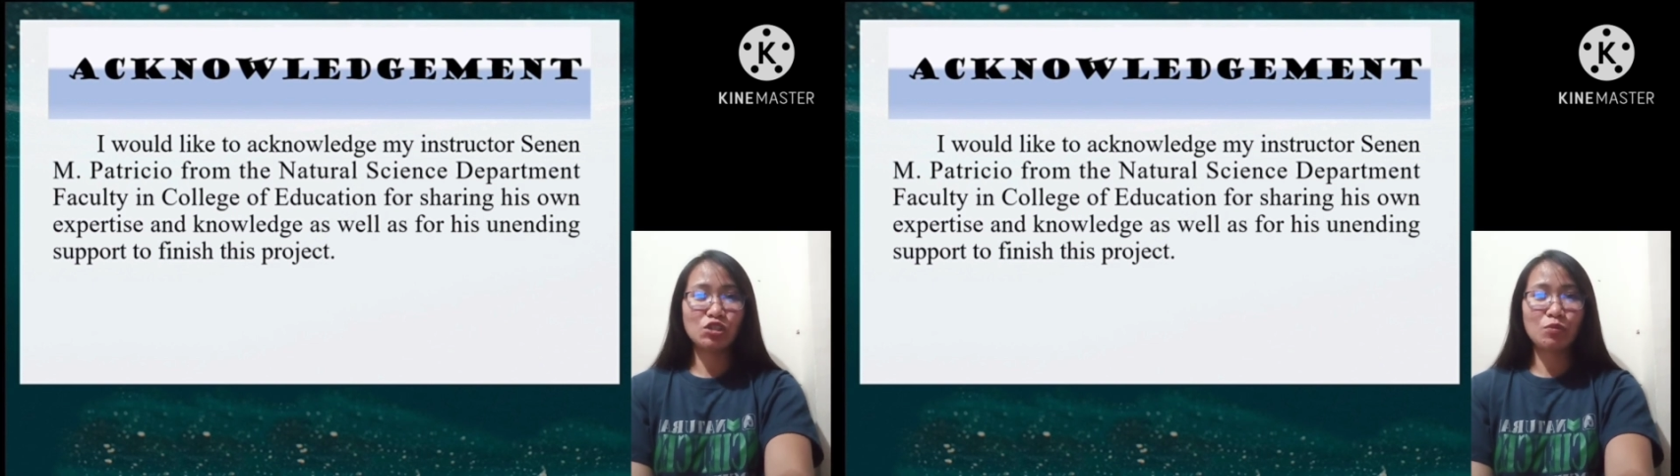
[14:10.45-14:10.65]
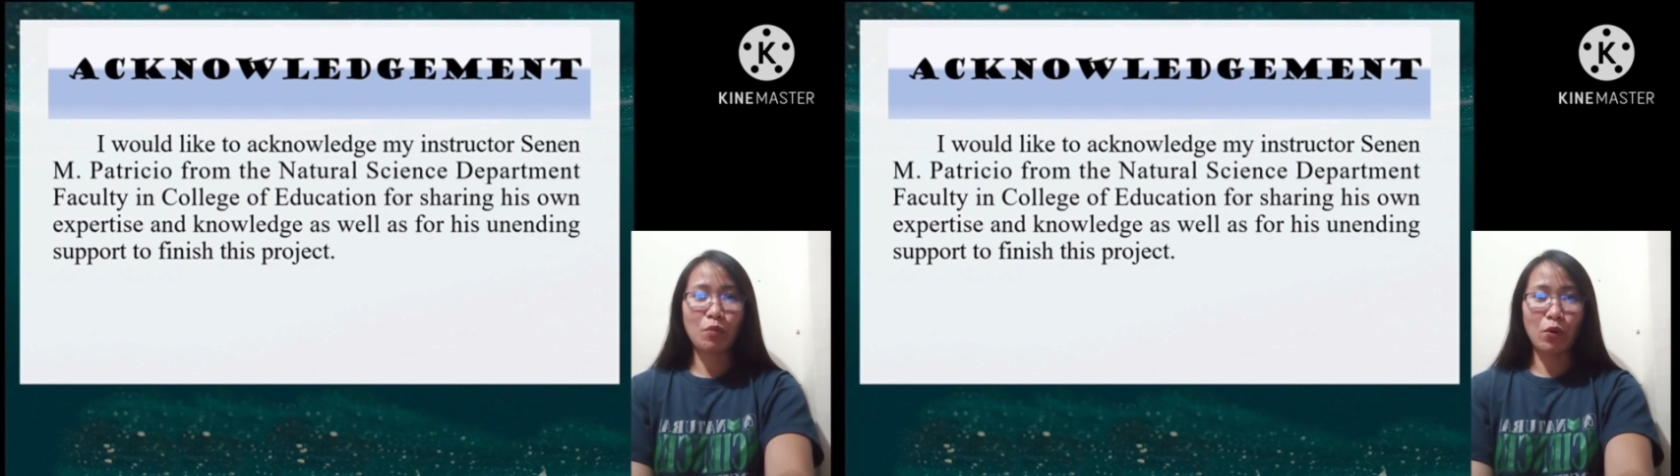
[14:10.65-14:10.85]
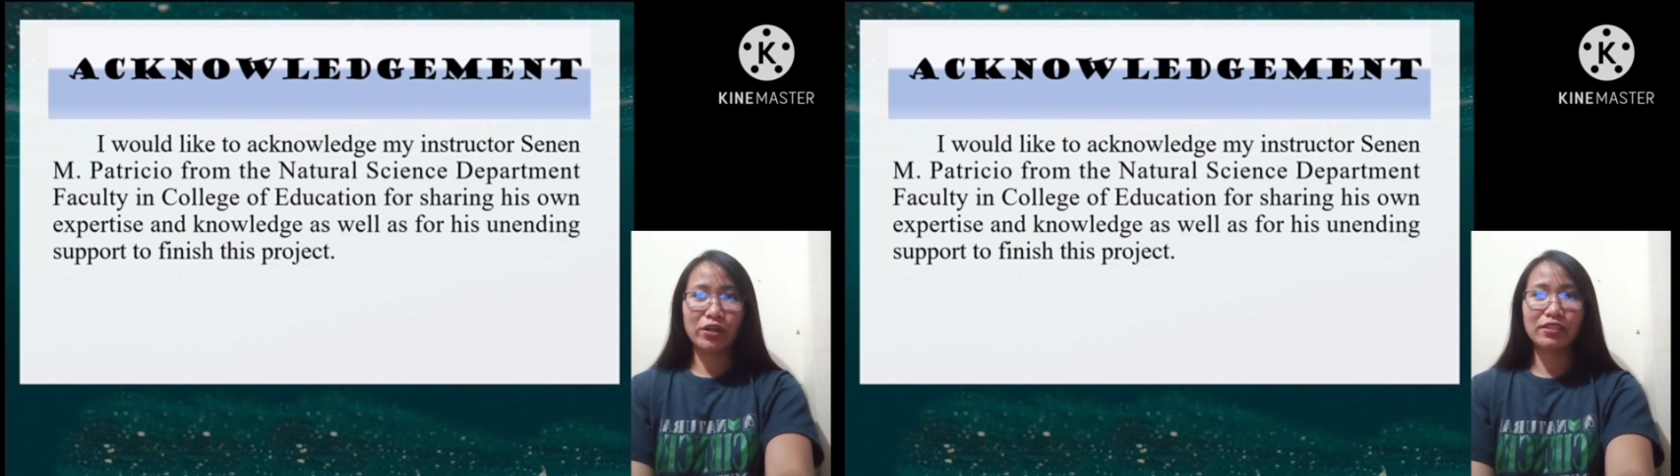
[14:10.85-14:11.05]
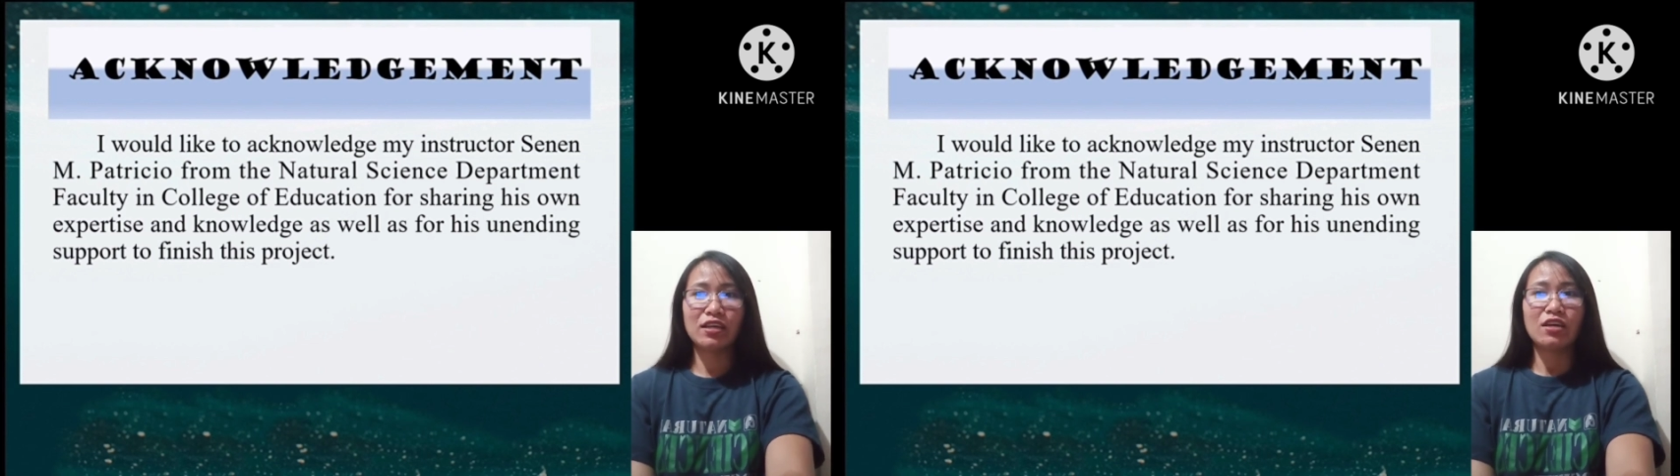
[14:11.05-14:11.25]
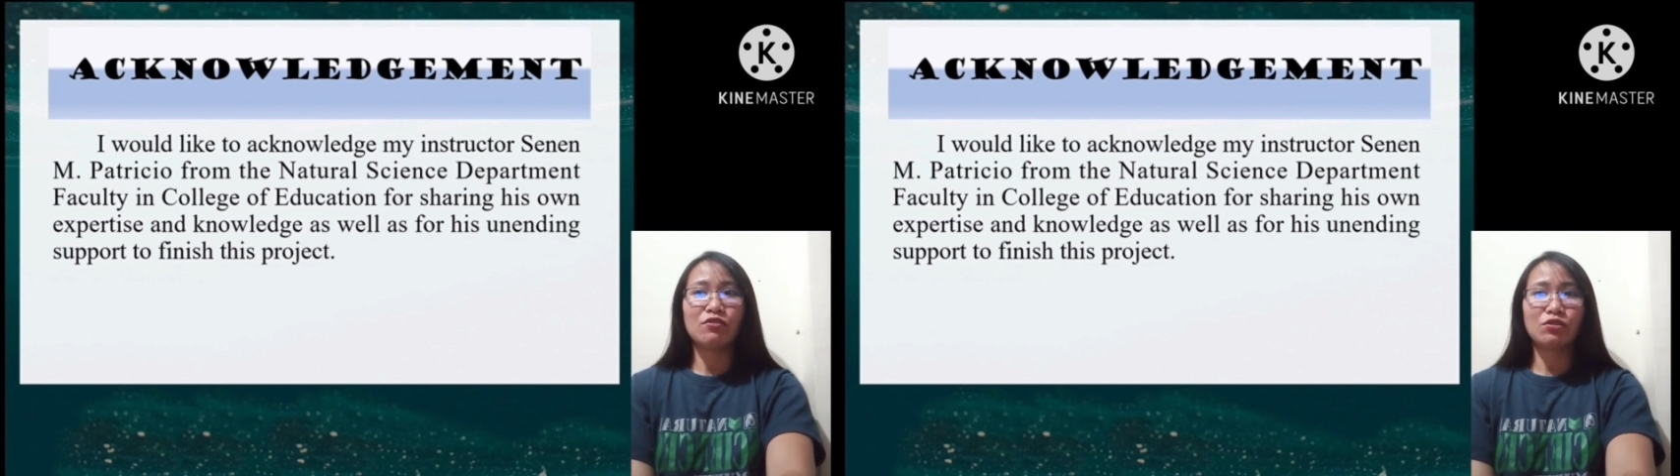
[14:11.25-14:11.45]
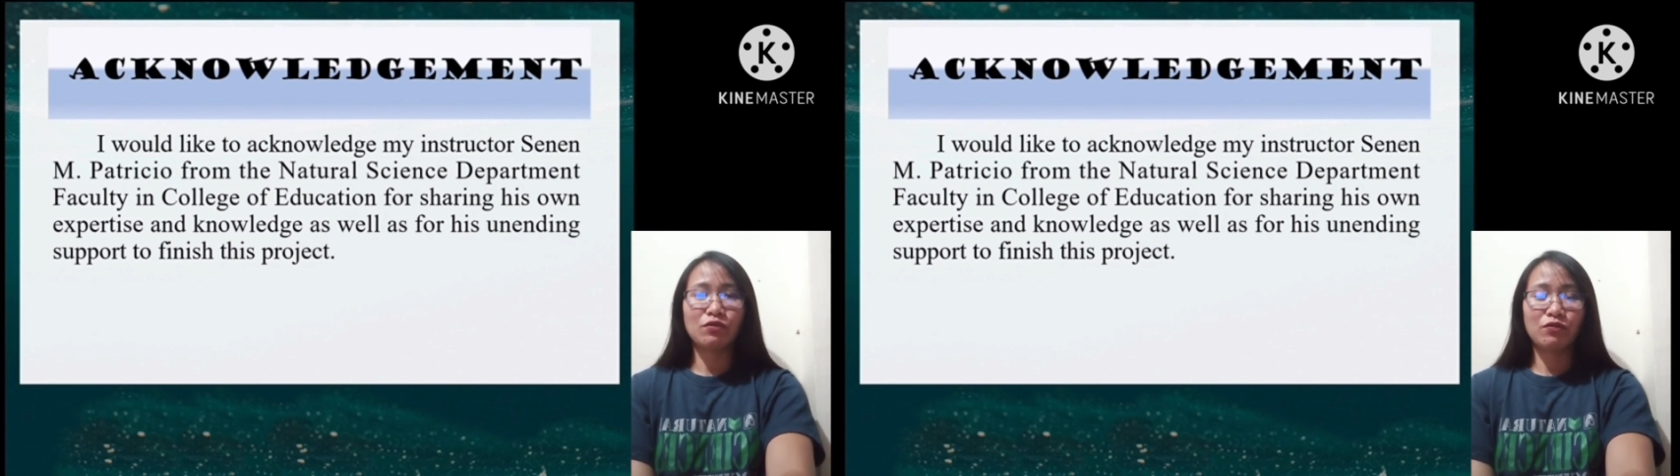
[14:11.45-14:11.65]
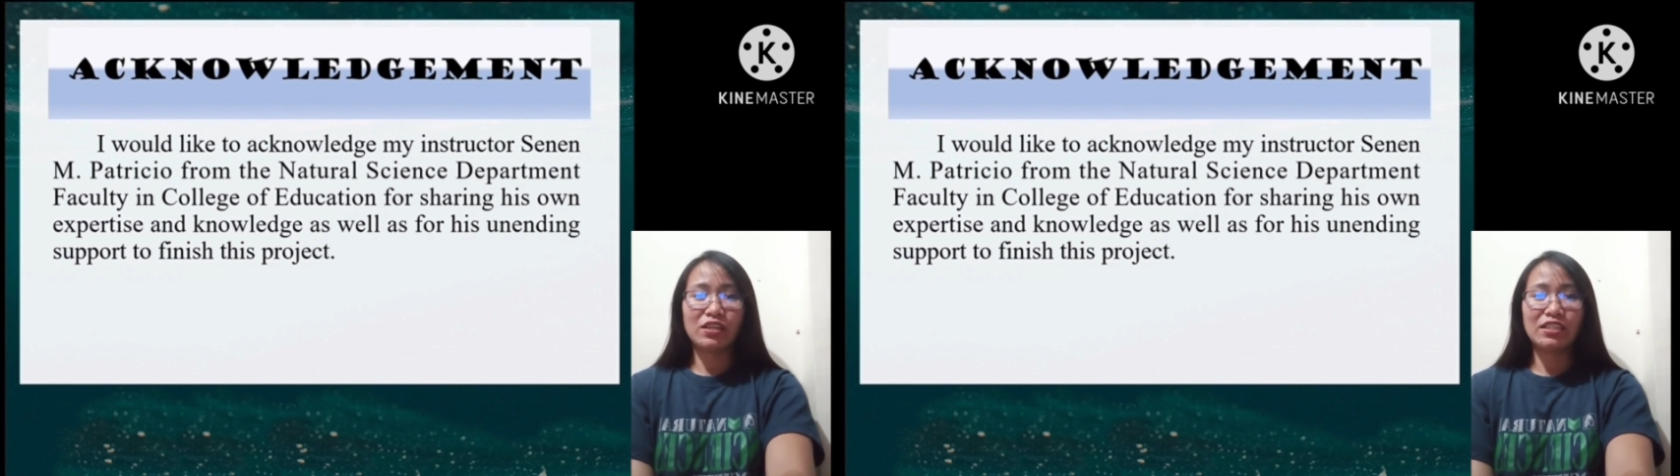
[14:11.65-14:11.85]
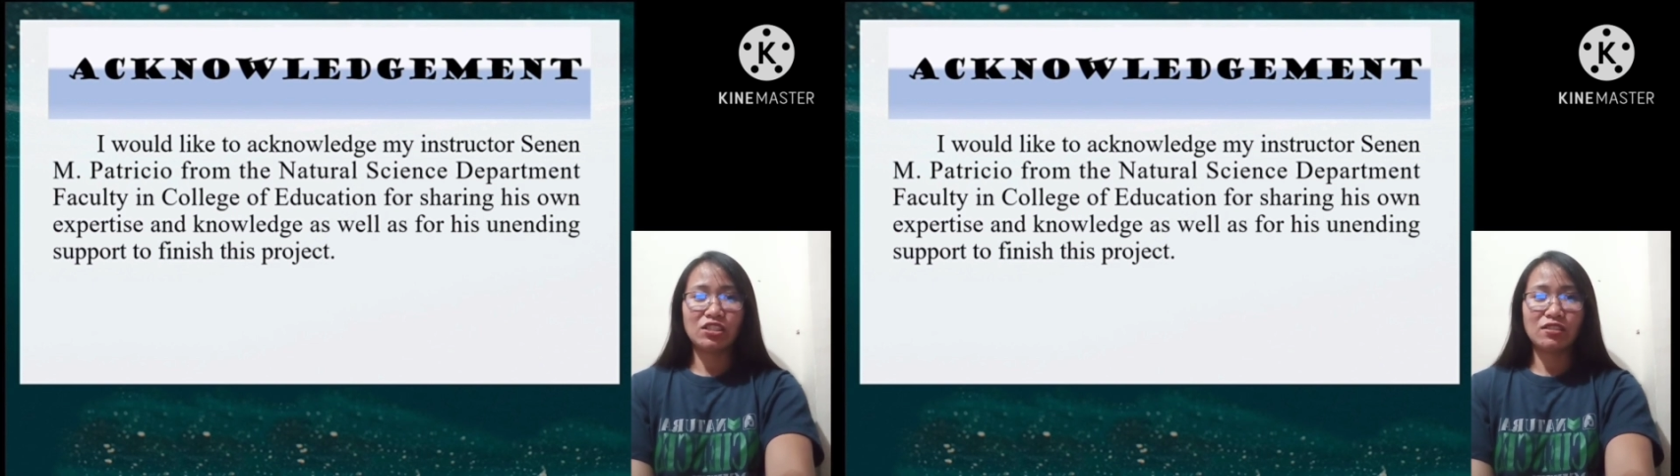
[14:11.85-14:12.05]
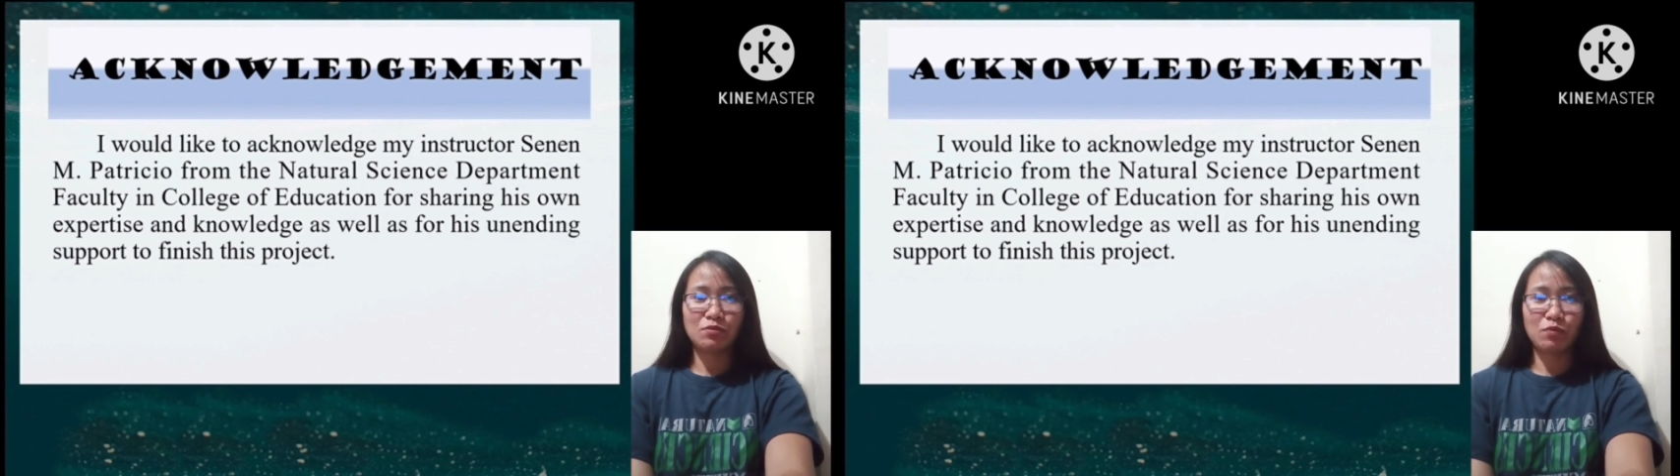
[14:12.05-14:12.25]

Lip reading: support to finish this